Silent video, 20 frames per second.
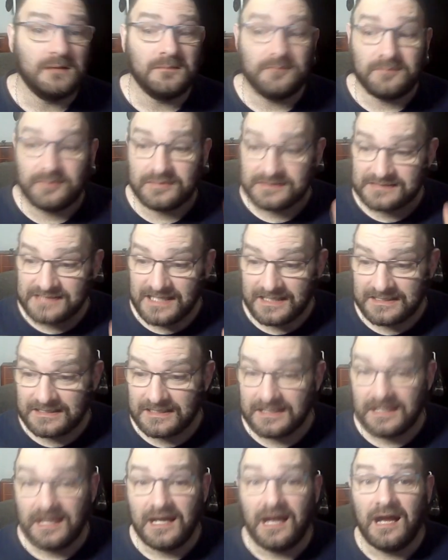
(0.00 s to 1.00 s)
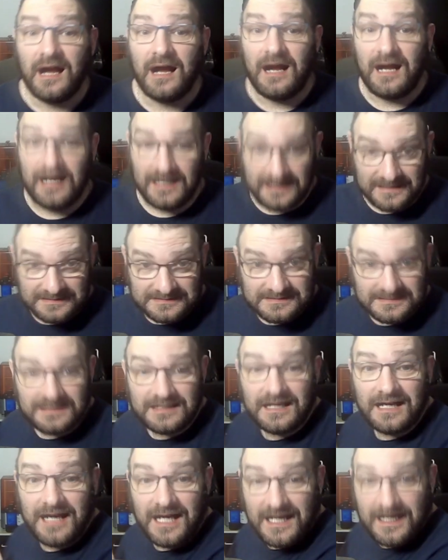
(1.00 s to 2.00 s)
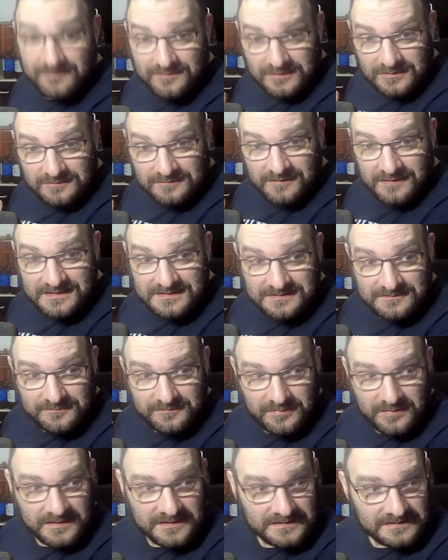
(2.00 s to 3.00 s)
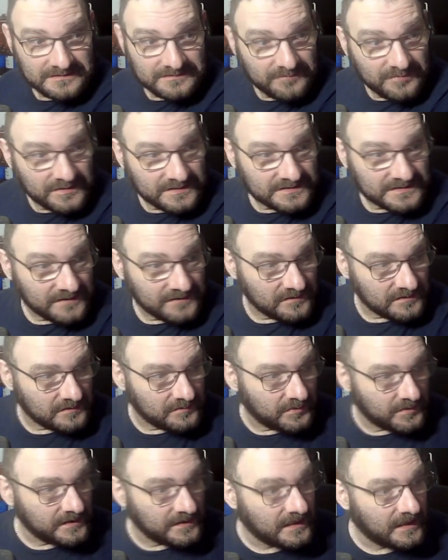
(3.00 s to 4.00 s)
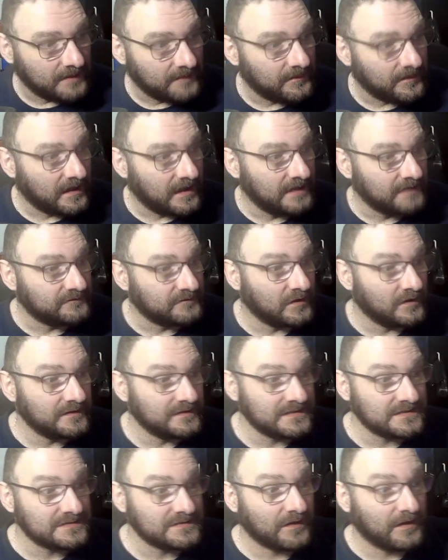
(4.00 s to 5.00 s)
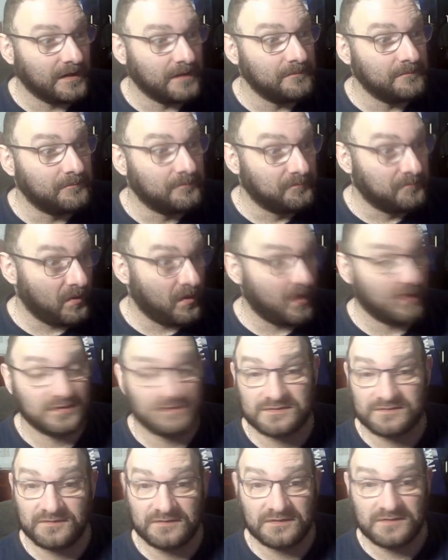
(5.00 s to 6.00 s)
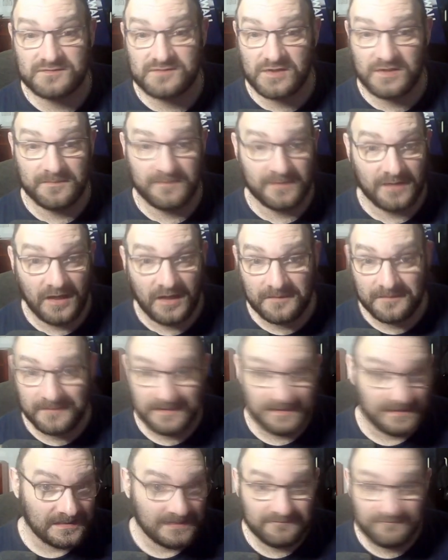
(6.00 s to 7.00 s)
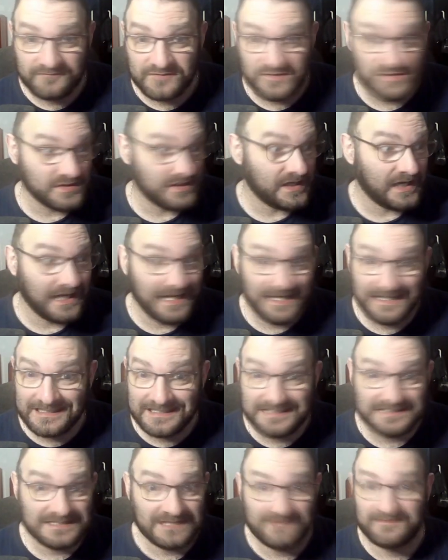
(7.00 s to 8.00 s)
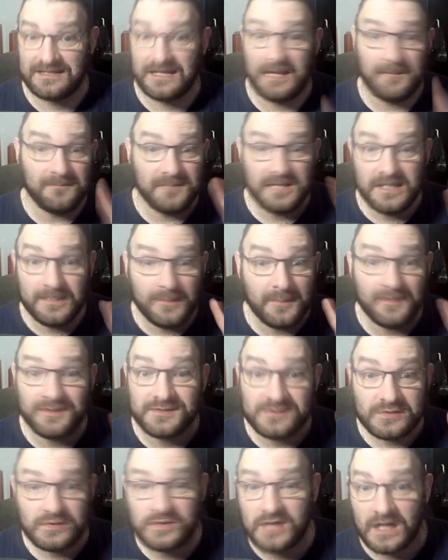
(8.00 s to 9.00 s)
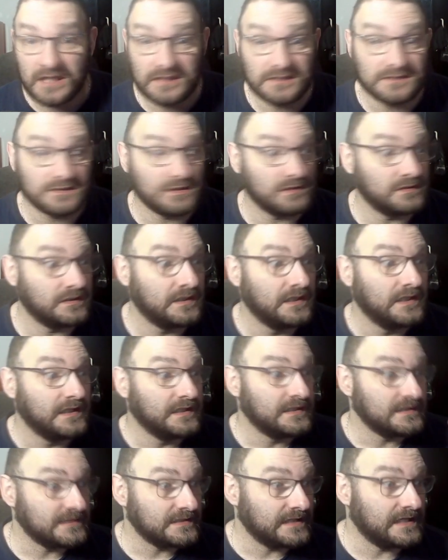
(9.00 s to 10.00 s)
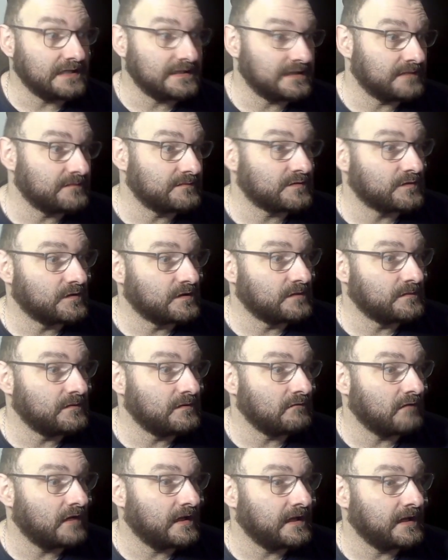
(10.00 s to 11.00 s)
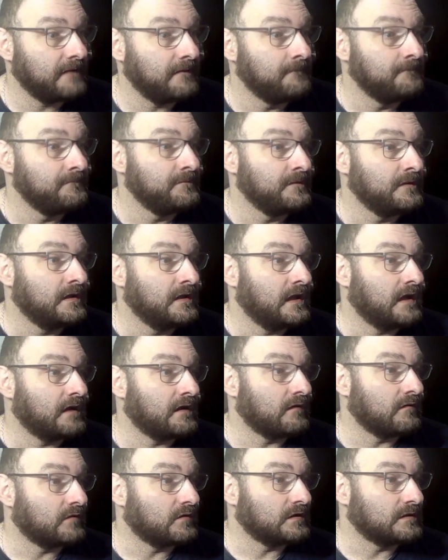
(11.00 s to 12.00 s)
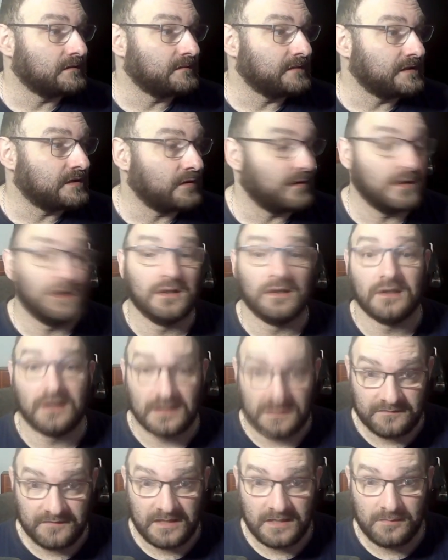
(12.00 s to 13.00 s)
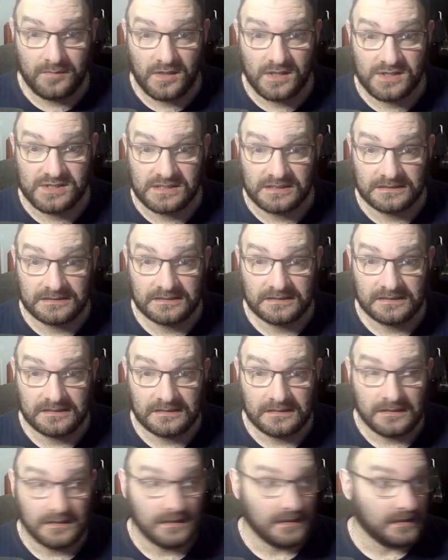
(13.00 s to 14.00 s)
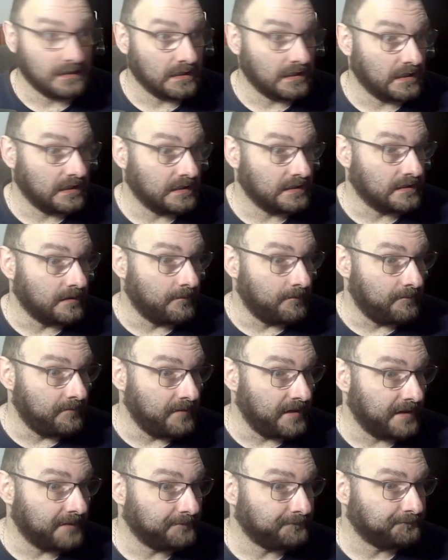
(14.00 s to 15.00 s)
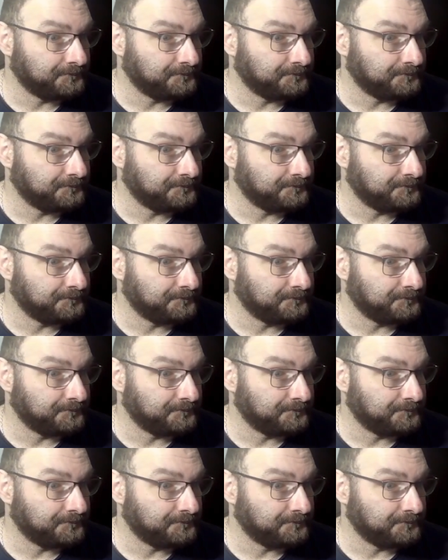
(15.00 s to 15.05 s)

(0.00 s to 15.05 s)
But sadly, like I said, I've got resin print prints I've got to print up. I've got an entire box full of German army infantry, I at least have to get a minimum of two colours on to get them tournament ready. And I've got to be doing a lot of airbrushing here in a bit.